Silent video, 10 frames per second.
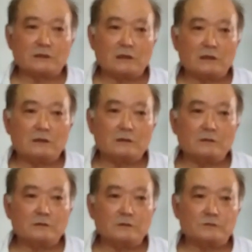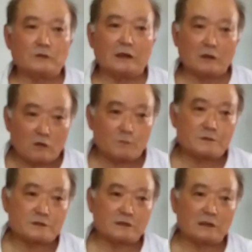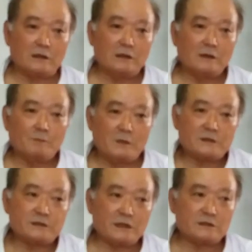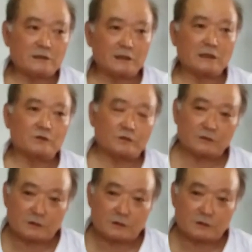So I hope this message I can